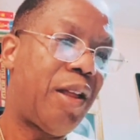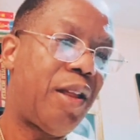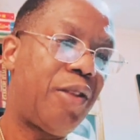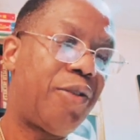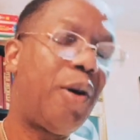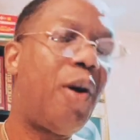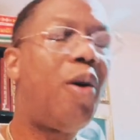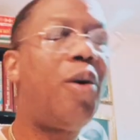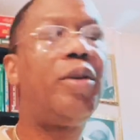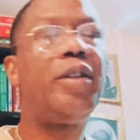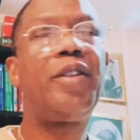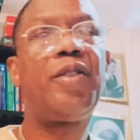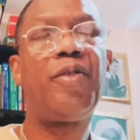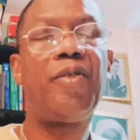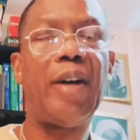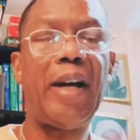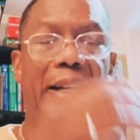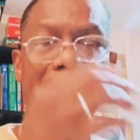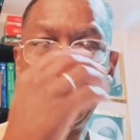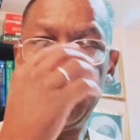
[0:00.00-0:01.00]
The Holy
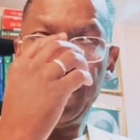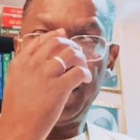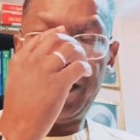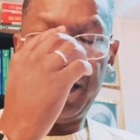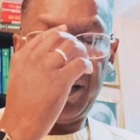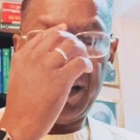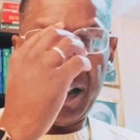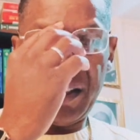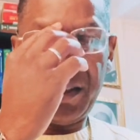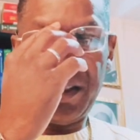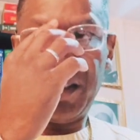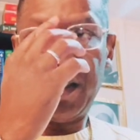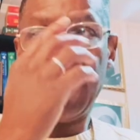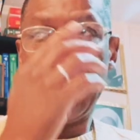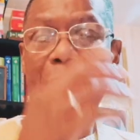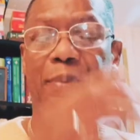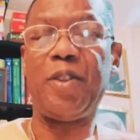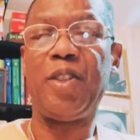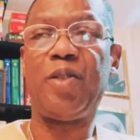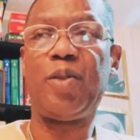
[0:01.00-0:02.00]
Quran teaches us in
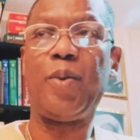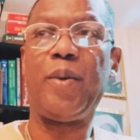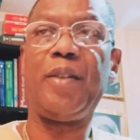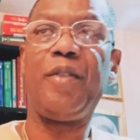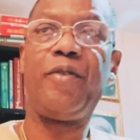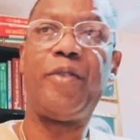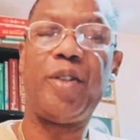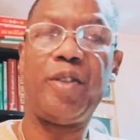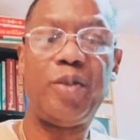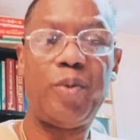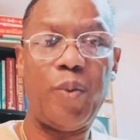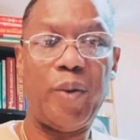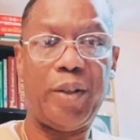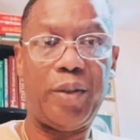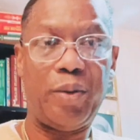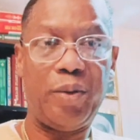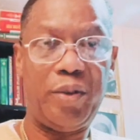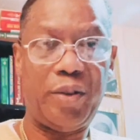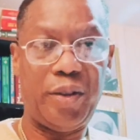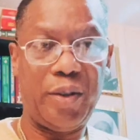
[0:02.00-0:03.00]
chapter 20, verse
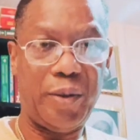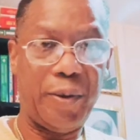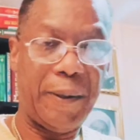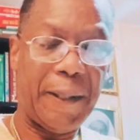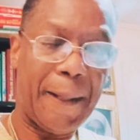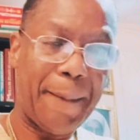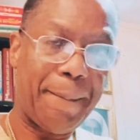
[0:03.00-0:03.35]
102.